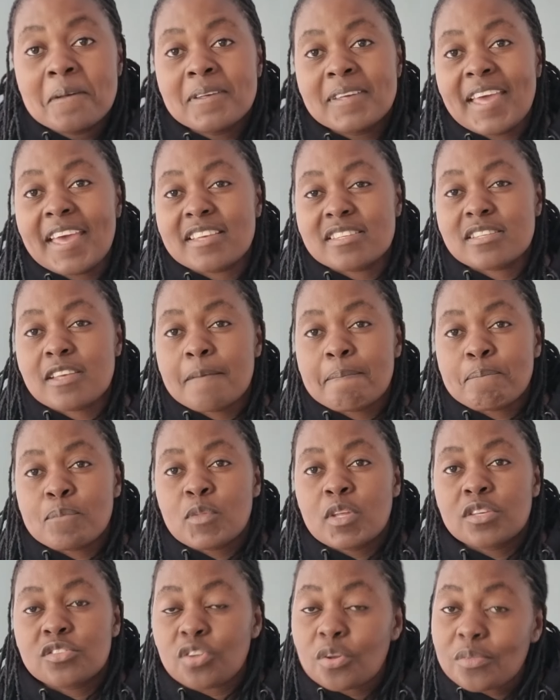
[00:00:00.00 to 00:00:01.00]
Yes,
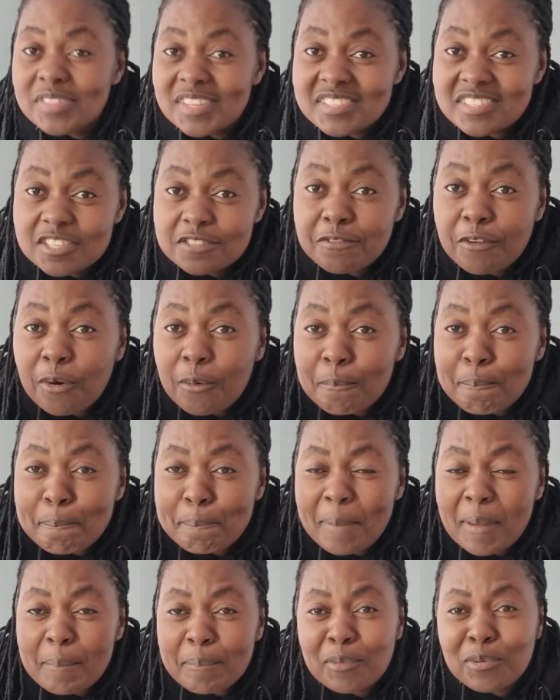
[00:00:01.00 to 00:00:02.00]
so this is for
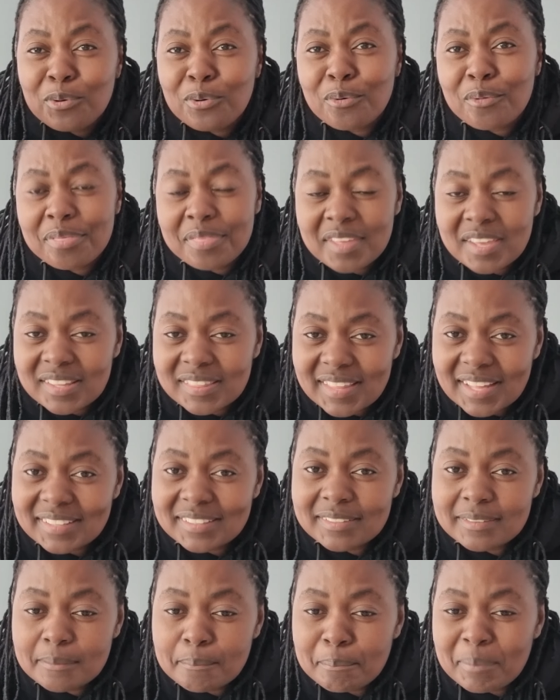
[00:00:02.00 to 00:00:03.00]
people who think
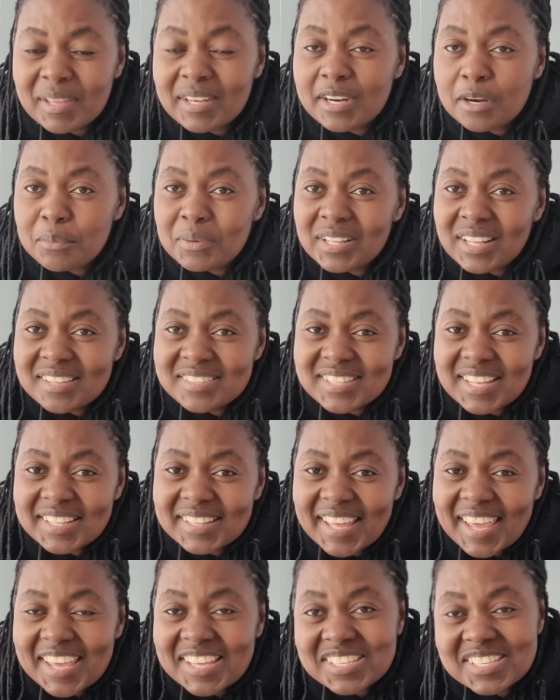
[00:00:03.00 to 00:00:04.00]
that being a real
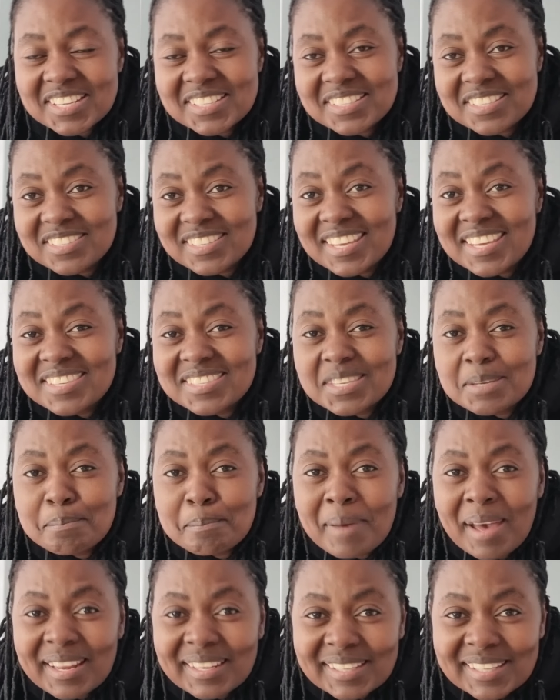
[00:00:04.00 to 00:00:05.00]
estate agent is easy
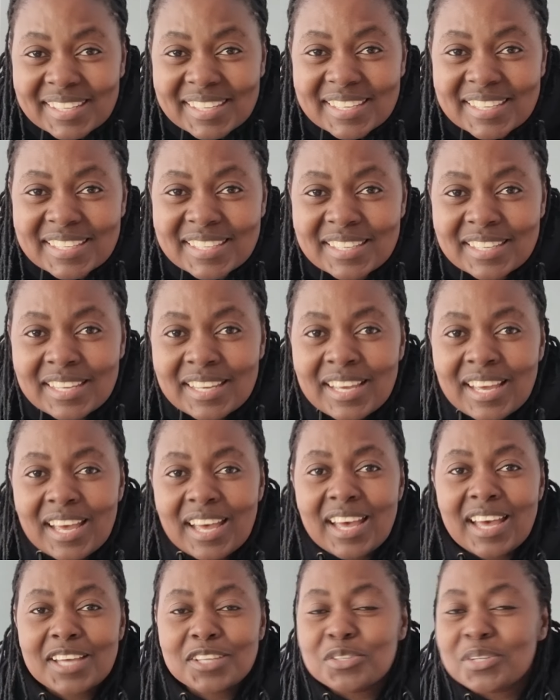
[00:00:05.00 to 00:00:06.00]
money.
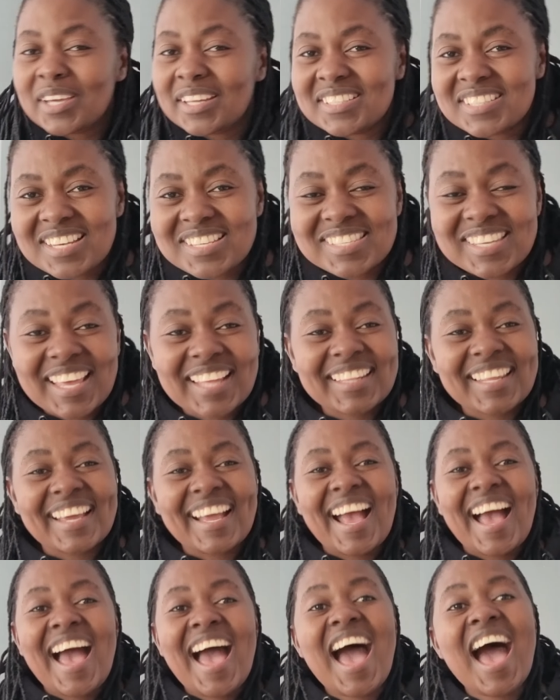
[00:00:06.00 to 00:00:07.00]
You can just get
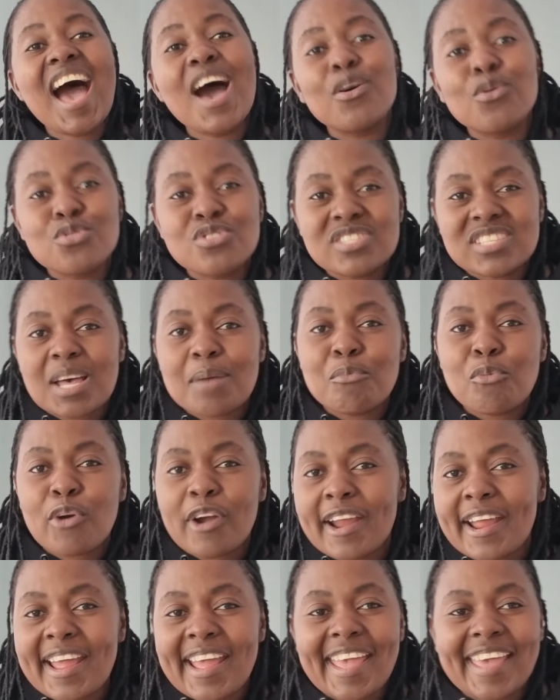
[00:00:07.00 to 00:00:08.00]
like a house
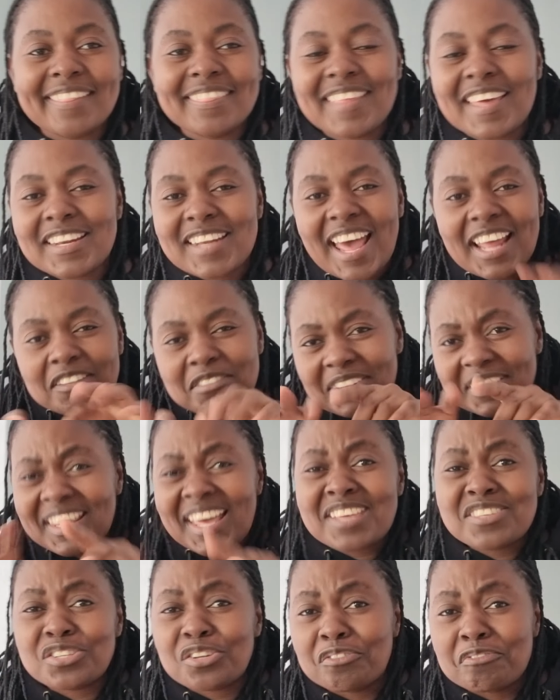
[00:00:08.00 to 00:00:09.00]
somewhere and then
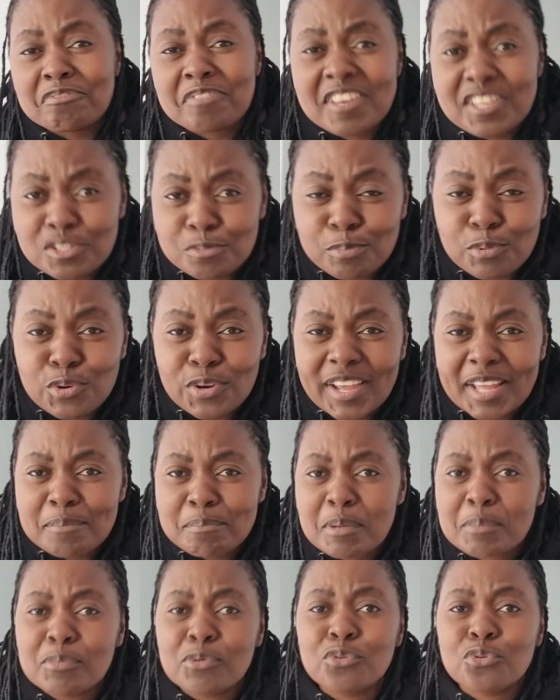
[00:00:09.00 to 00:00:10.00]
advertise on Facebook
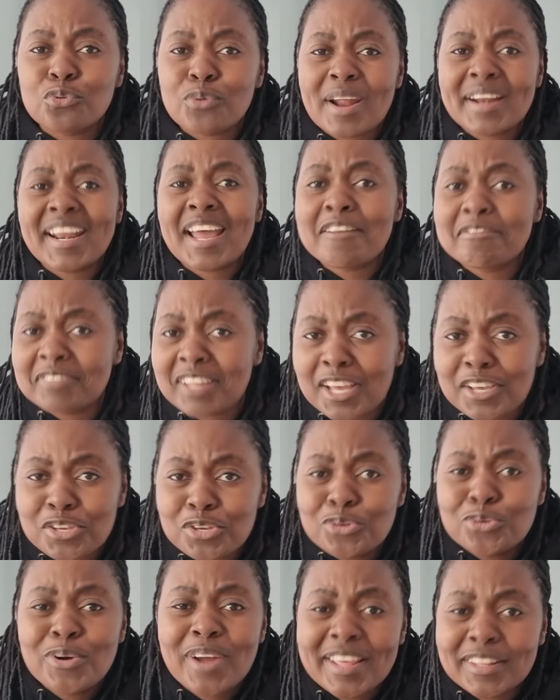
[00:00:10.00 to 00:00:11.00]
and people will run after
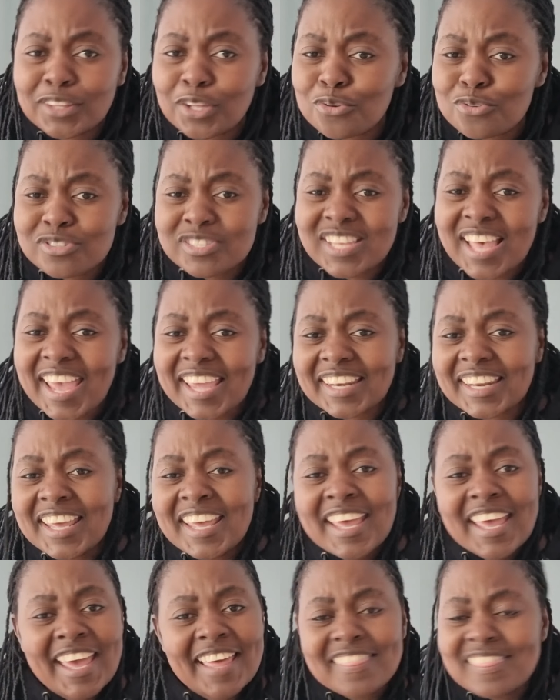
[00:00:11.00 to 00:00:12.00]
you and they'll sign
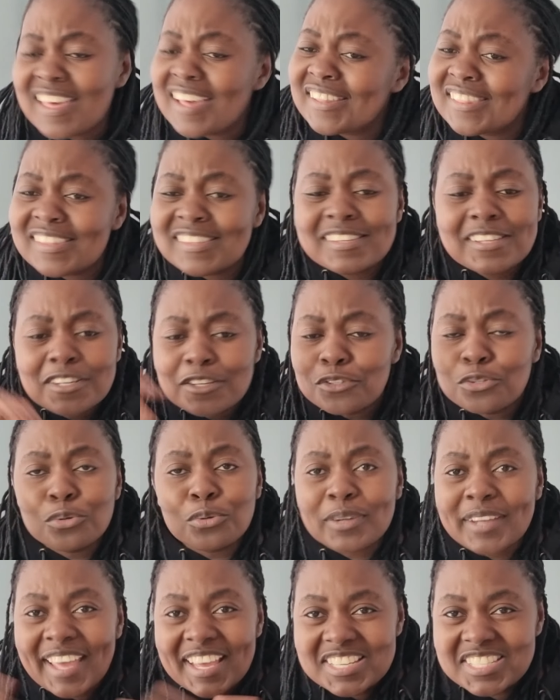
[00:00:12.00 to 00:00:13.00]
and then
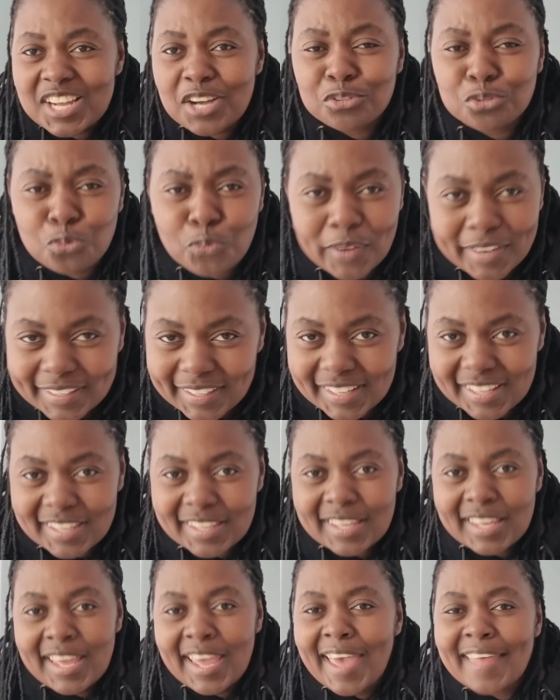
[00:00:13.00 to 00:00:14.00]
you'll cash out
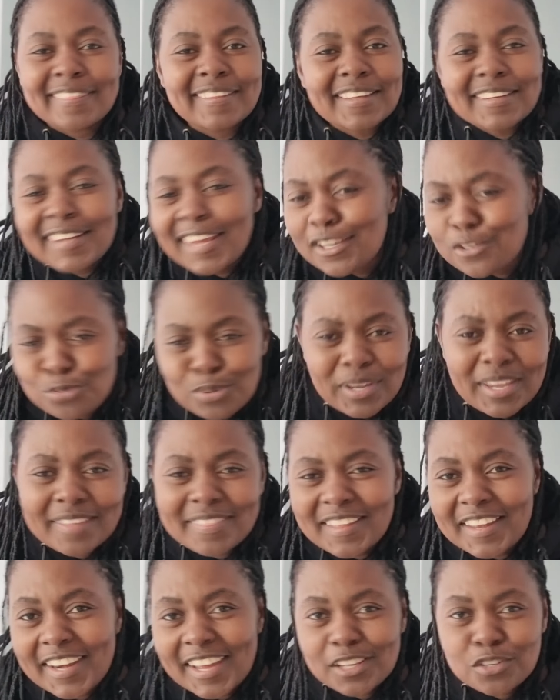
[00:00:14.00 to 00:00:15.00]
quickly and the next week
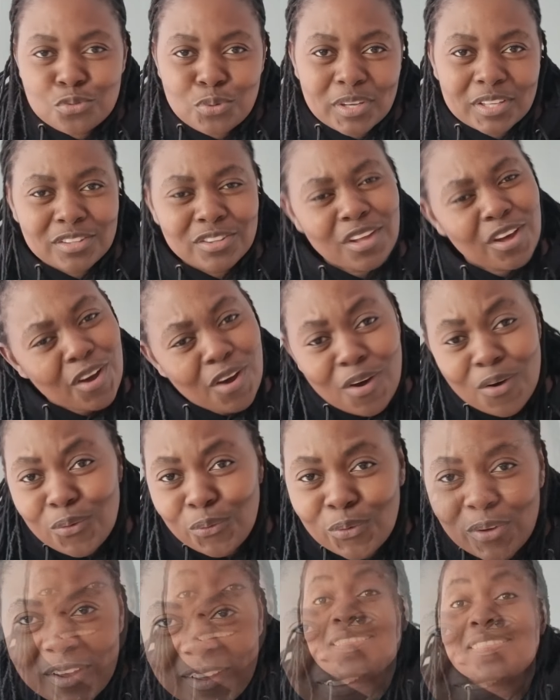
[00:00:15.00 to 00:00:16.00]
and the next week.
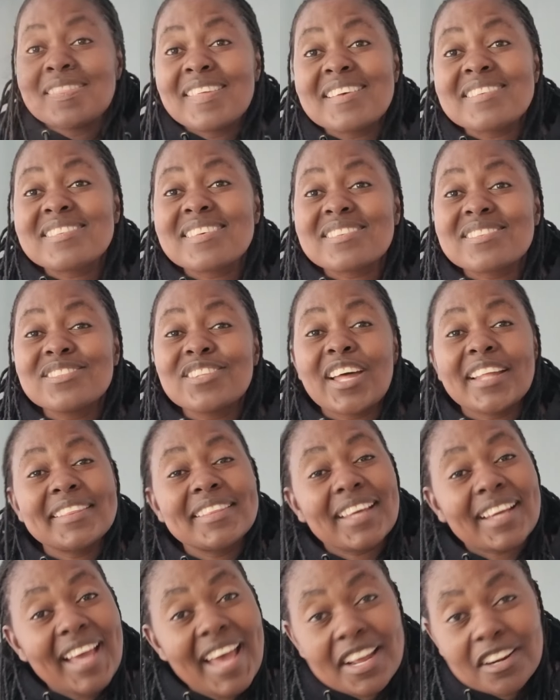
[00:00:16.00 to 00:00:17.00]
No, this is not
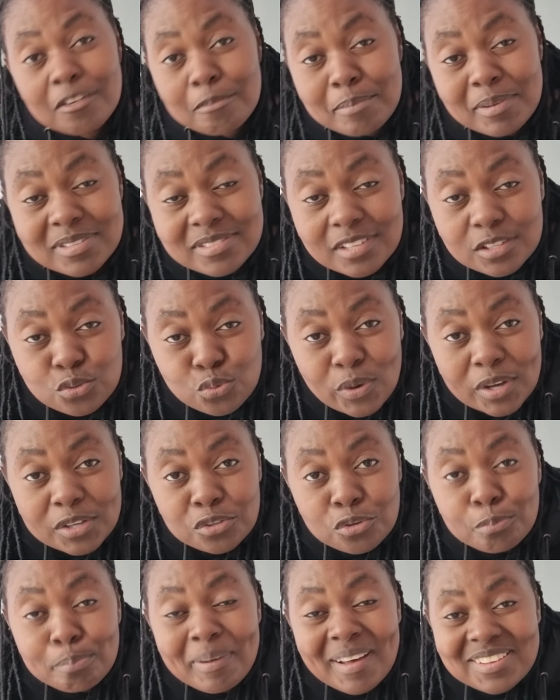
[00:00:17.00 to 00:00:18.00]
the kind of business where
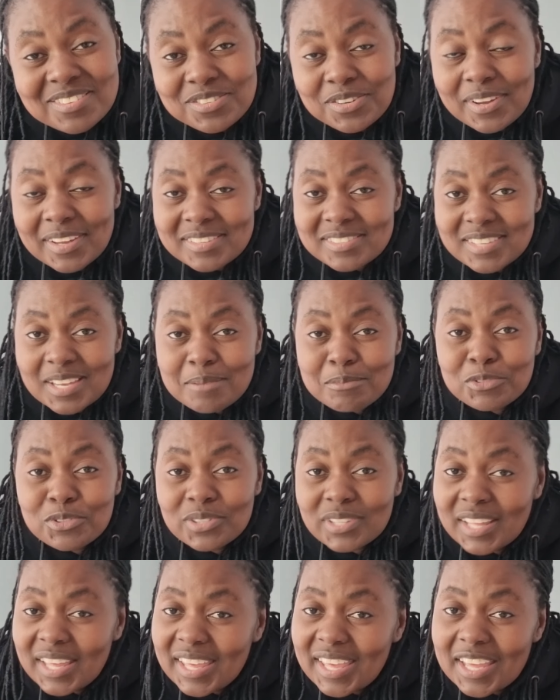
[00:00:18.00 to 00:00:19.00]
you pass your exam
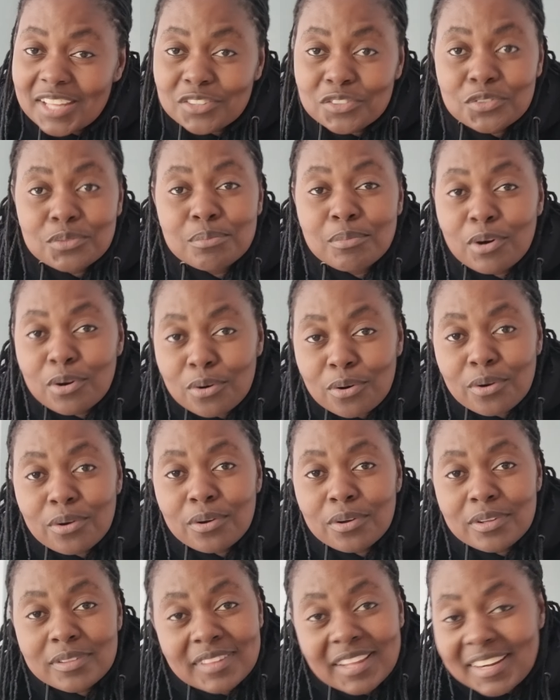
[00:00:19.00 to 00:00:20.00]
today and
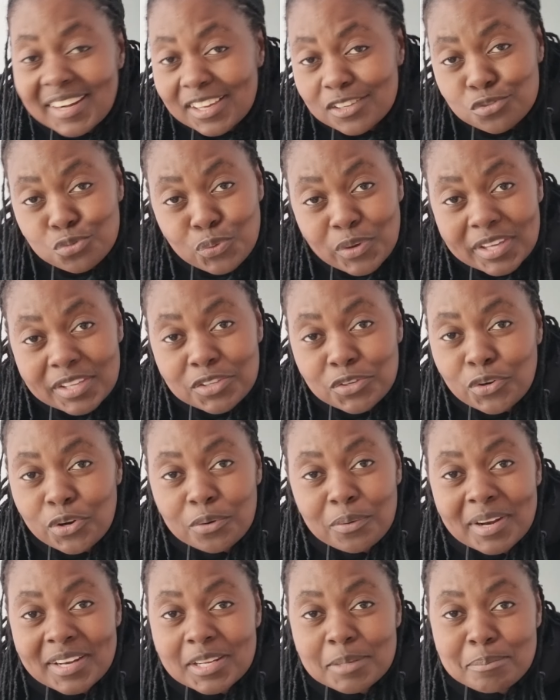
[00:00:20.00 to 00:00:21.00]
tomorrow, the next week, you're
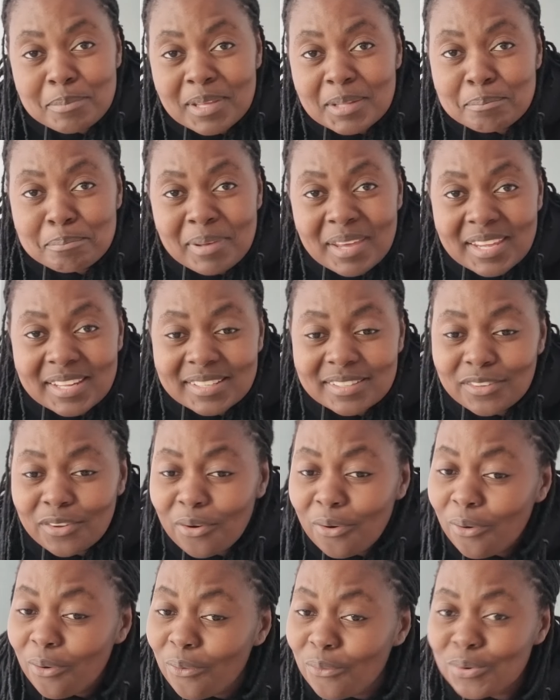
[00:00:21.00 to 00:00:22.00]
already being paid.
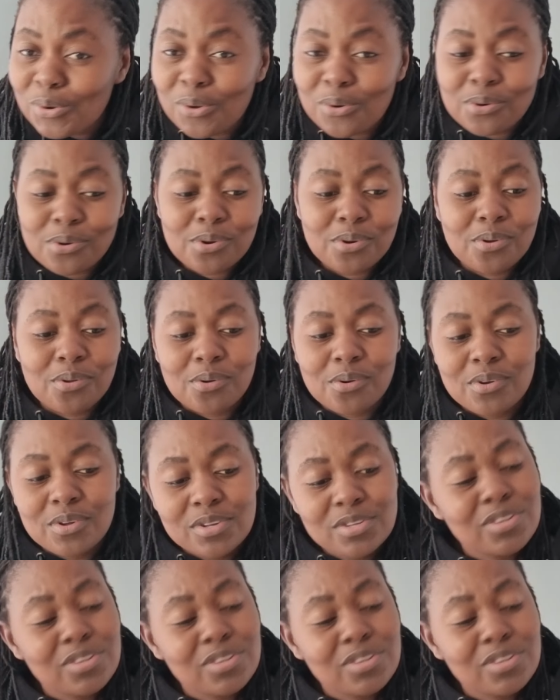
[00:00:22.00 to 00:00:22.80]
No.